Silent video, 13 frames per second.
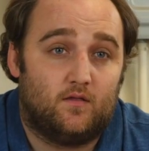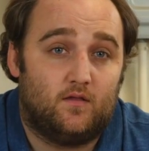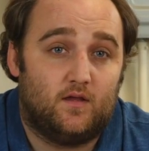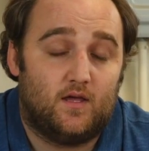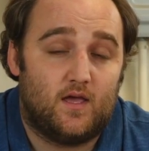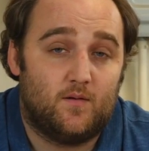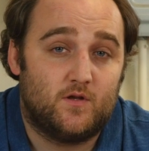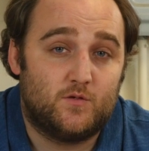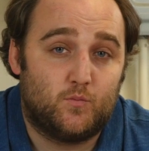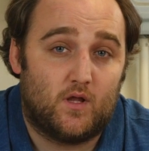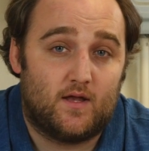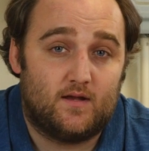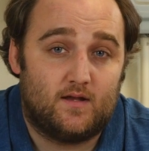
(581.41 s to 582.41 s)
the image
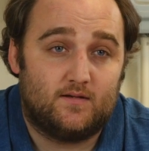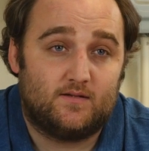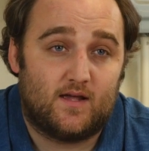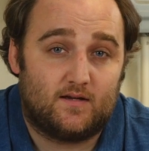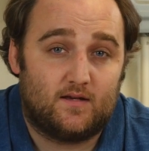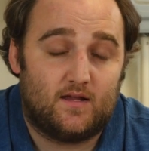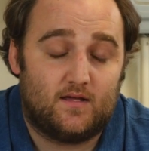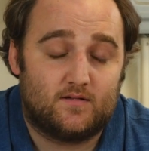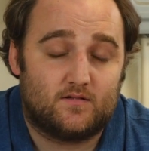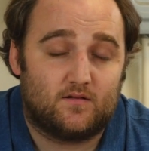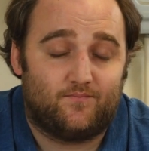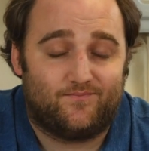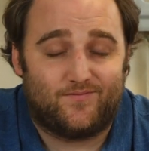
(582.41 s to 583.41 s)
blending
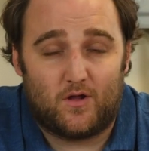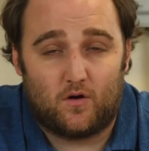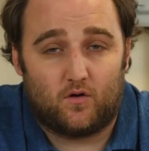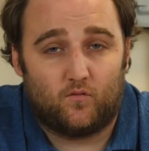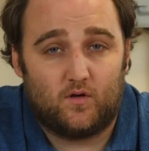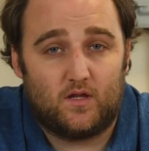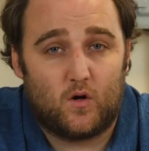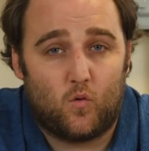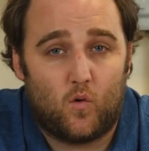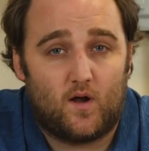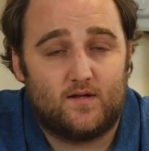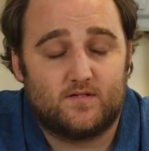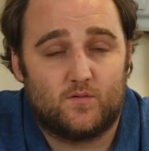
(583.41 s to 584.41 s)
techniques aren't really
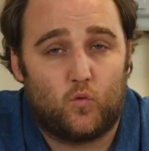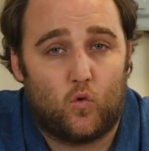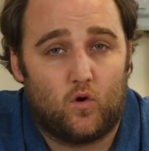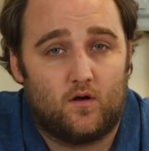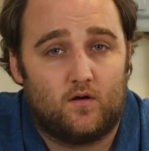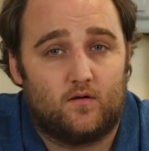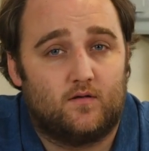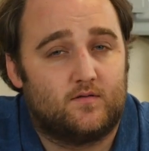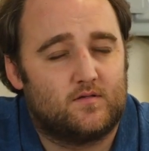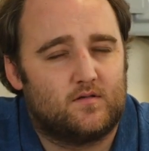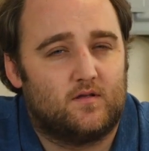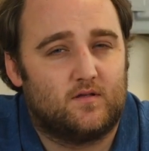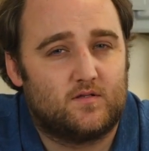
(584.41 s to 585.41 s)
quite as important.
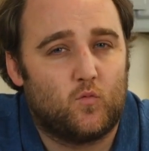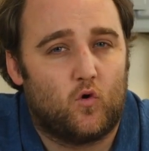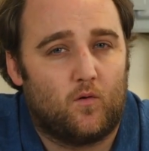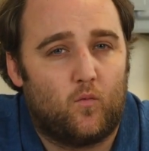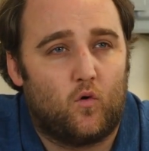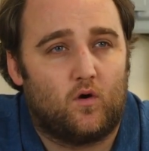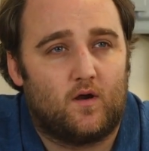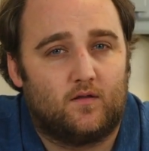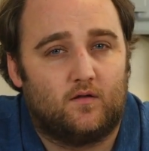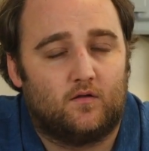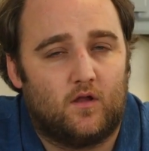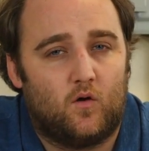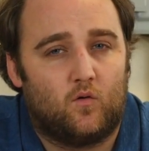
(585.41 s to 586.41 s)
It's, it's more important on
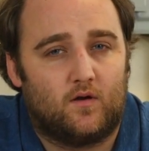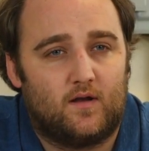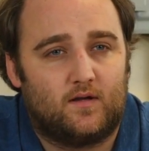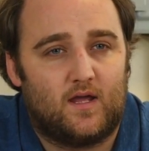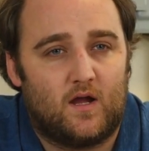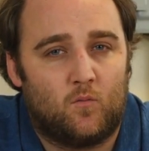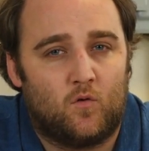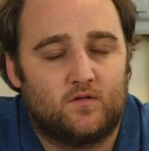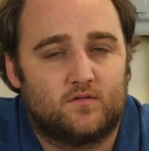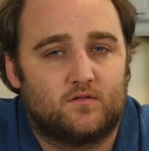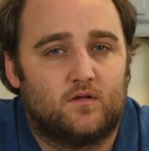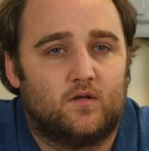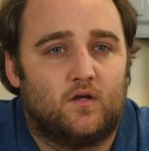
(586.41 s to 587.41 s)
the lower end
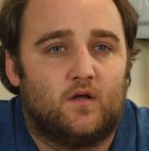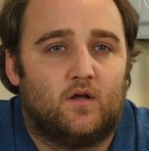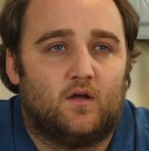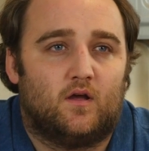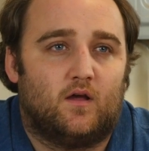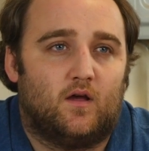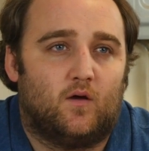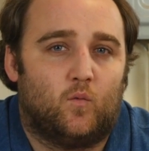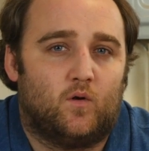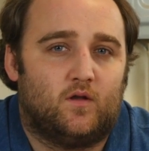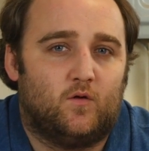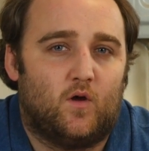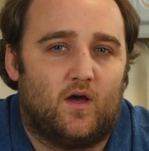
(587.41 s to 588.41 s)
cameras uh,
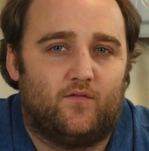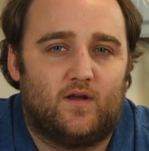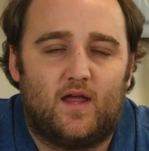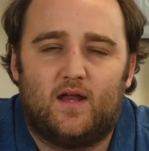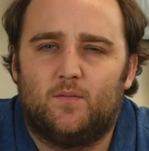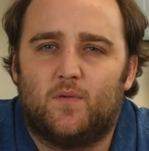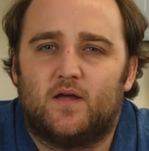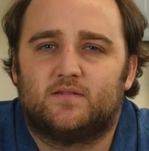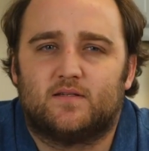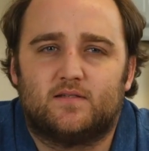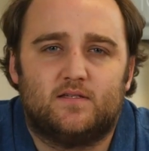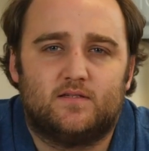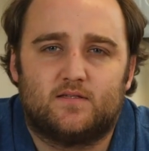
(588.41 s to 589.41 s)
when you have an 80 by
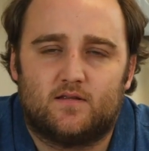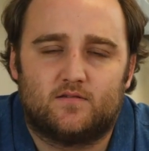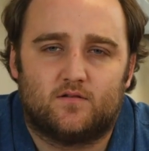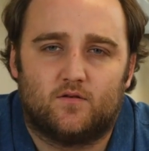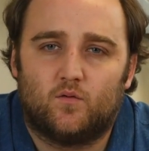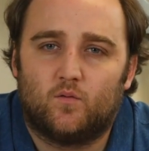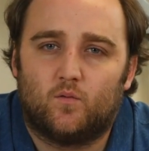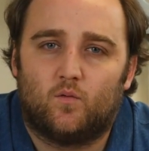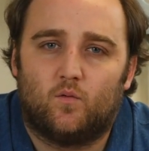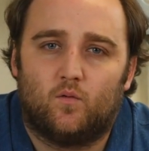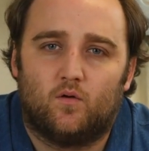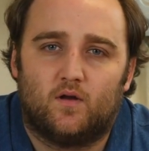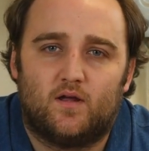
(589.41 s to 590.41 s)
60 sensor
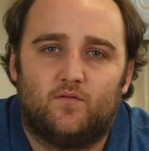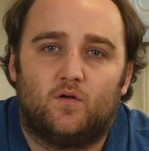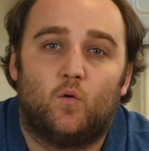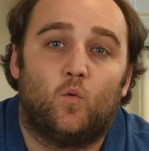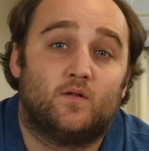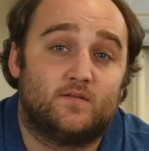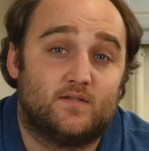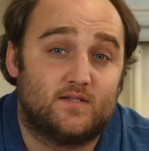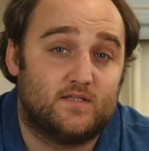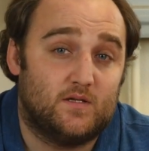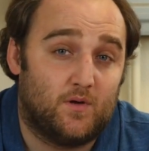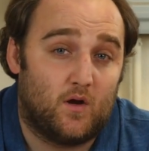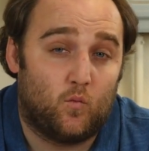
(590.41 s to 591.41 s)
or even a
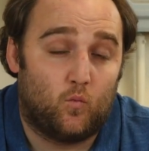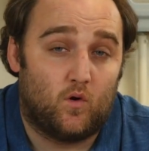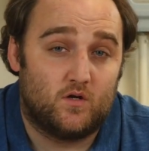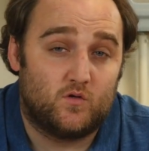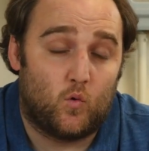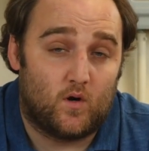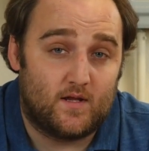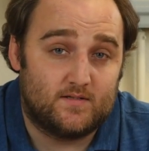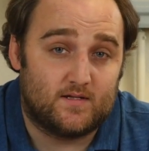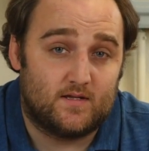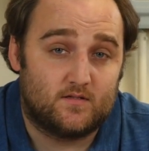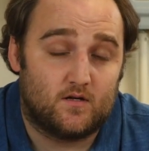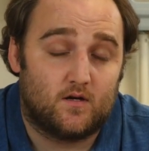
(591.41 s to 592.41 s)
160 by 120
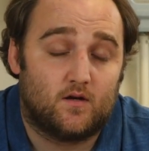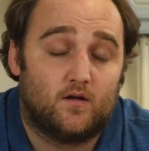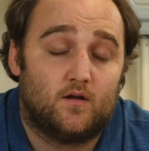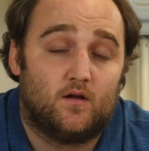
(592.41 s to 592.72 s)
sensor.